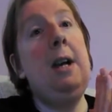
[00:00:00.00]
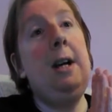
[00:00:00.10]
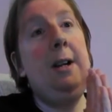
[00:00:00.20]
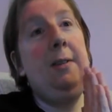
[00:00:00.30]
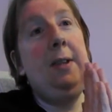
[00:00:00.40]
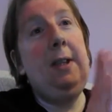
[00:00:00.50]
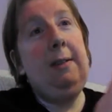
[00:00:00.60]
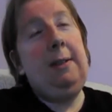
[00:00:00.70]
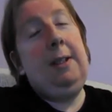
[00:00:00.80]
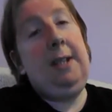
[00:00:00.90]
And
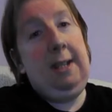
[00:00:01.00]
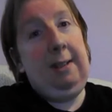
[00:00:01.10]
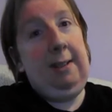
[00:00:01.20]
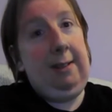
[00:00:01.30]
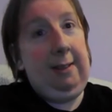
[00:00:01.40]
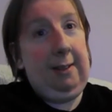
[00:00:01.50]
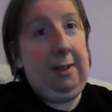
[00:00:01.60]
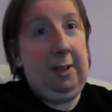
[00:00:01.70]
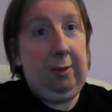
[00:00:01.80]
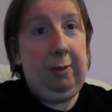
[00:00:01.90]
these are connected to the
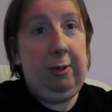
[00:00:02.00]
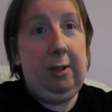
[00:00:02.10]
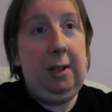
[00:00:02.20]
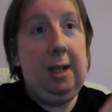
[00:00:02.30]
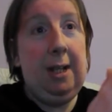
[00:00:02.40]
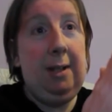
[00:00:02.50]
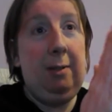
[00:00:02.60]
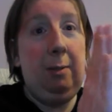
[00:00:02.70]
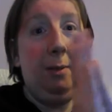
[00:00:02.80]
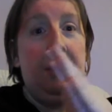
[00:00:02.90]
children,
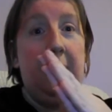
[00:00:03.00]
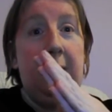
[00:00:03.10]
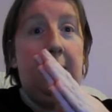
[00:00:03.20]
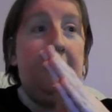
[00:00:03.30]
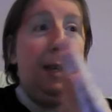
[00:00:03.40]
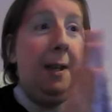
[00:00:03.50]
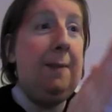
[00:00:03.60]
and what these